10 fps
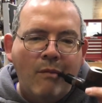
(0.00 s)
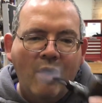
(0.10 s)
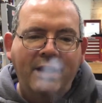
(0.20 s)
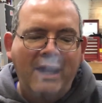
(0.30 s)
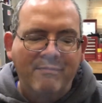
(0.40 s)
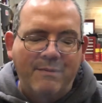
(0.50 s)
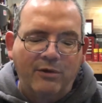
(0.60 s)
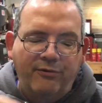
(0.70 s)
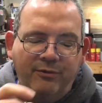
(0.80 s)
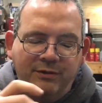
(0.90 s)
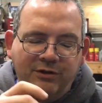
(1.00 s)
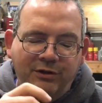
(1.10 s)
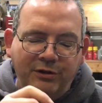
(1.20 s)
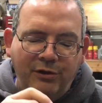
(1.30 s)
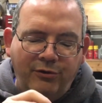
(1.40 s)
I can't remember if it was
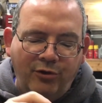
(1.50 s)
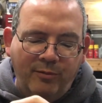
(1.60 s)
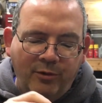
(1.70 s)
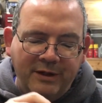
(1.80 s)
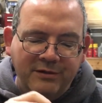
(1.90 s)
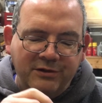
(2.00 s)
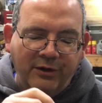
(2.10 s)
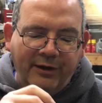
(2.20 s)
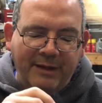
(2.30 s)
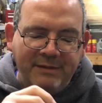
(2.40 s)
on YouTube or Instagram,